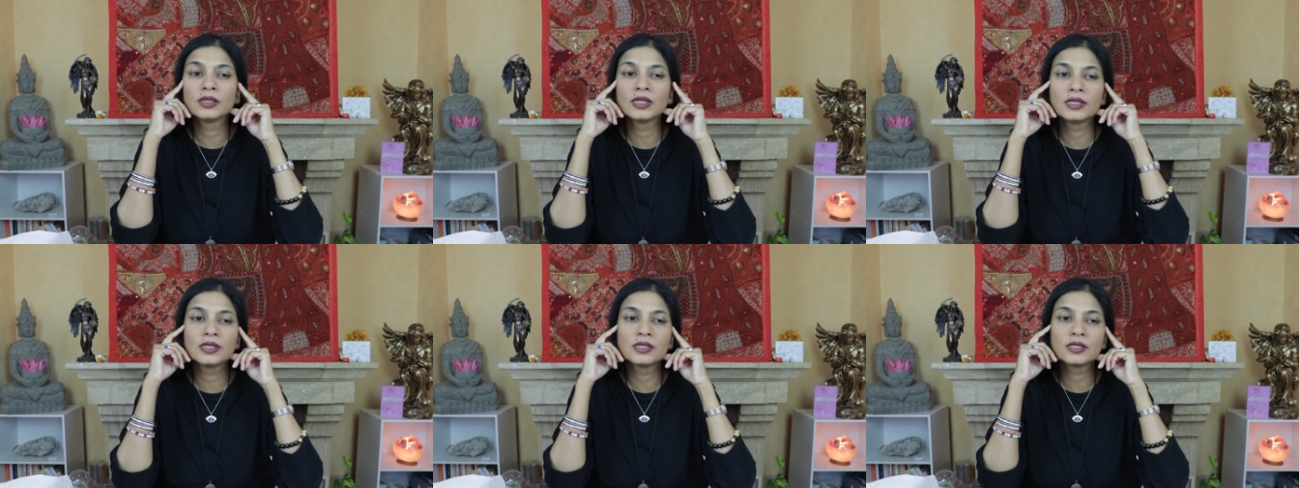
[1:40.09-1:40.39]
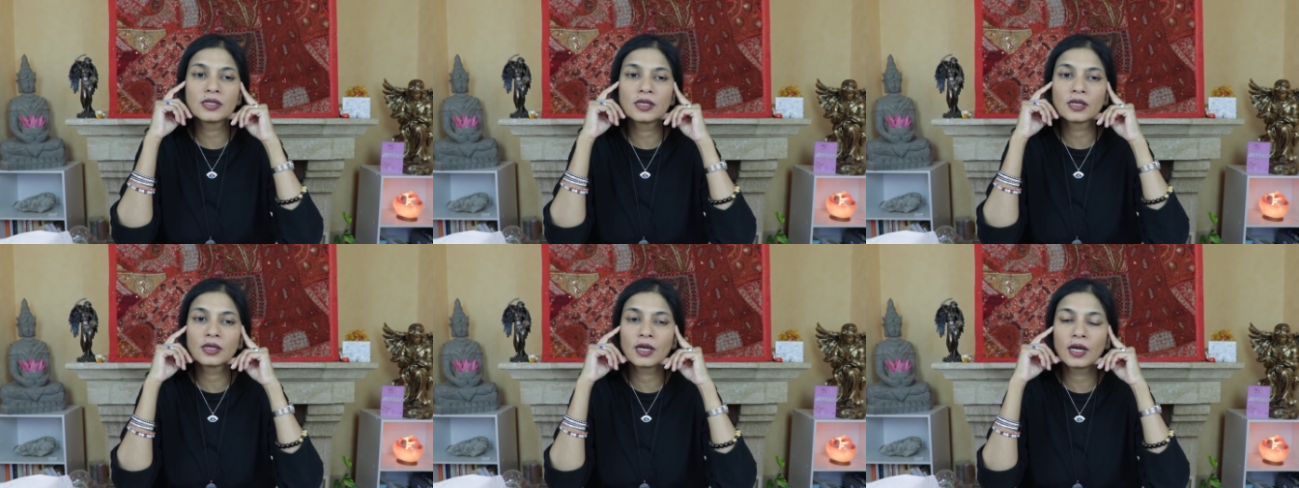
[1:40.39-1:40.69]
There
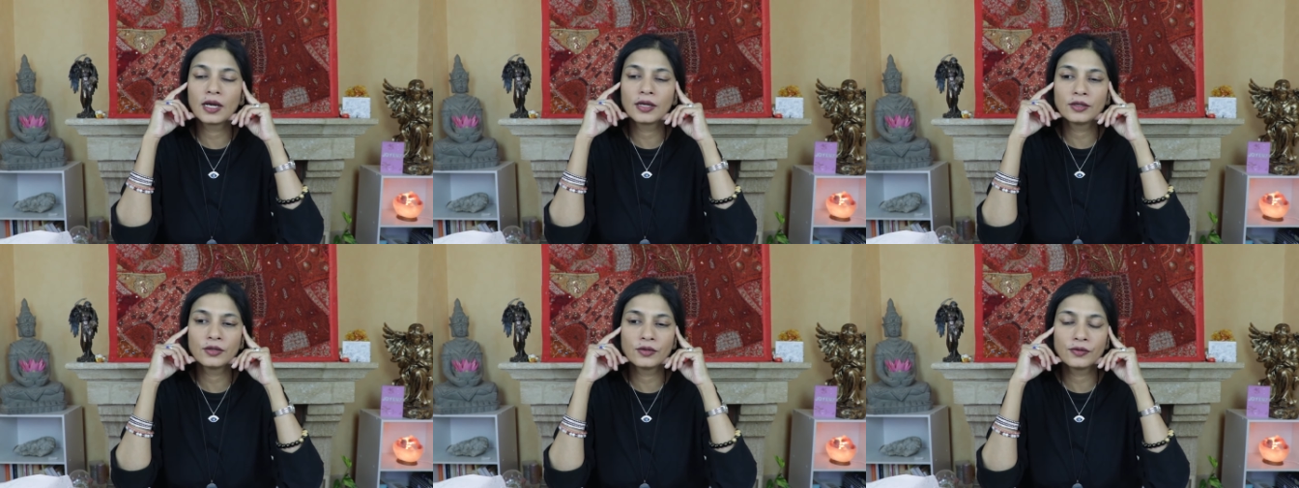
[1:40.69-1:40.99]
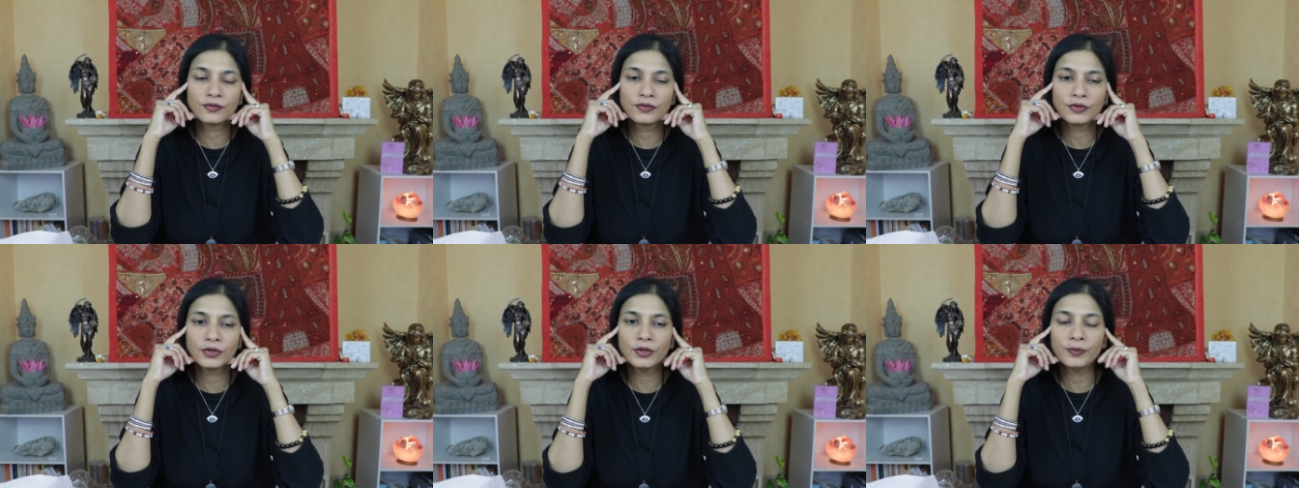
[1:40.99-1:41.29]
is a kind
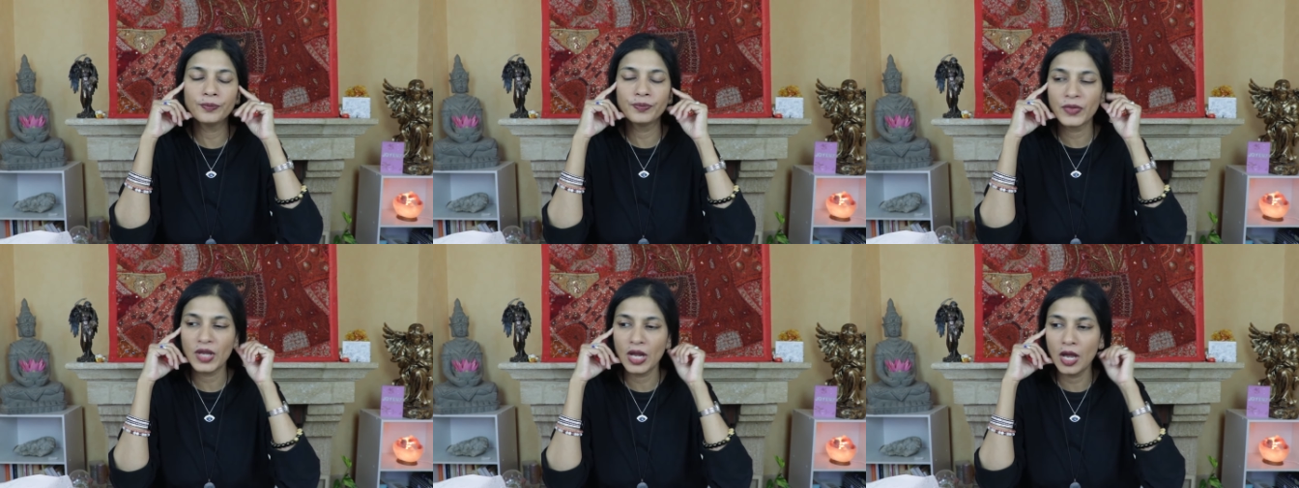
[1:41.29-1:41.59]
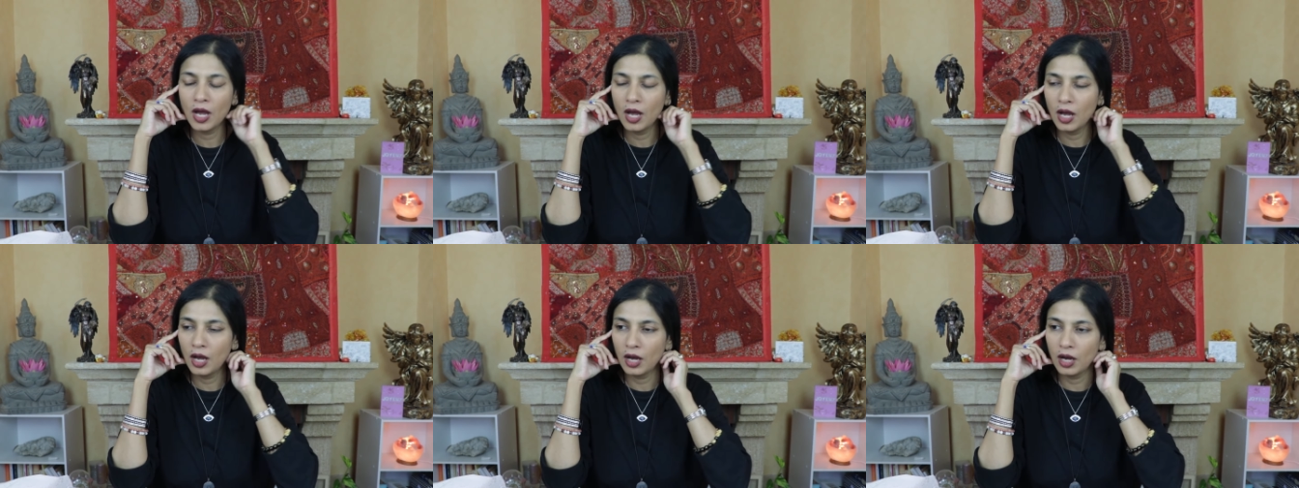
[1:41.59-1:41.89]
of a
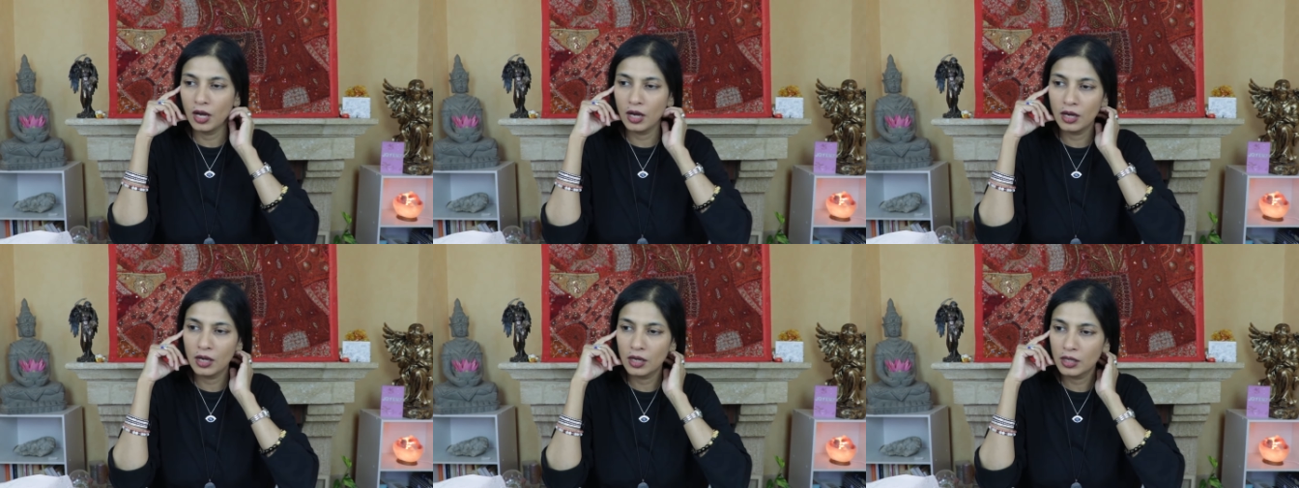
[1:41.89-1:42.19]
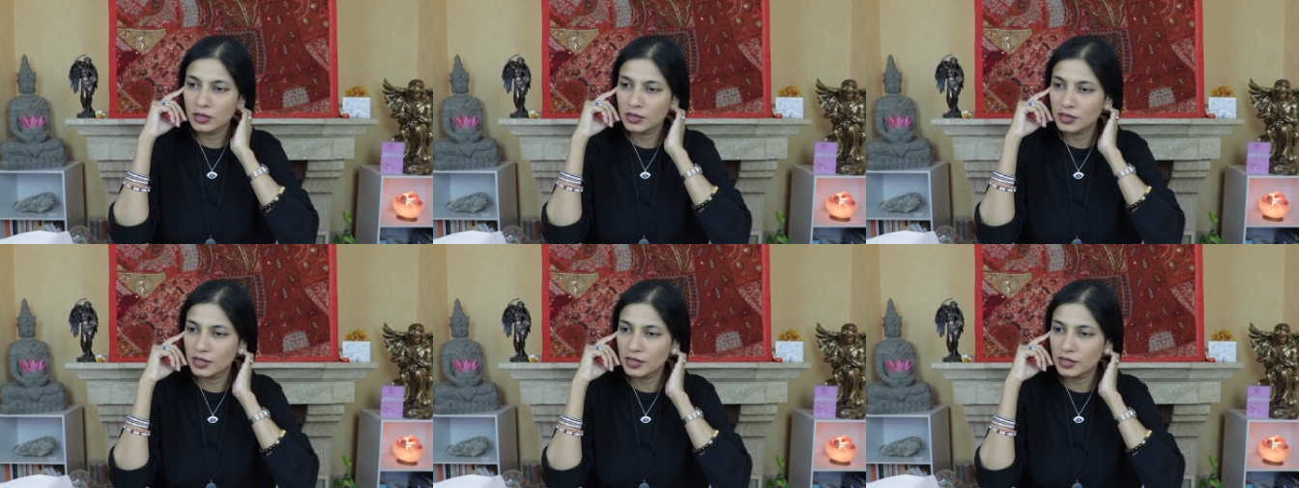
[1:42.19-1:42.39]
uh,